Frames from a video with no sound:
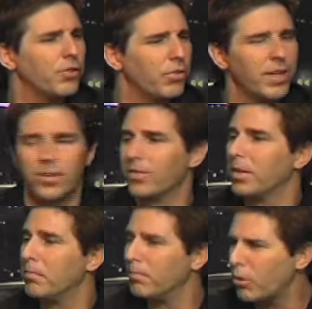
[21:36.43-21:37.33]
do this
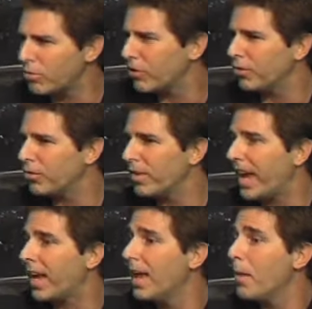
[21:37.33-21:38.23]
and emotionals do that,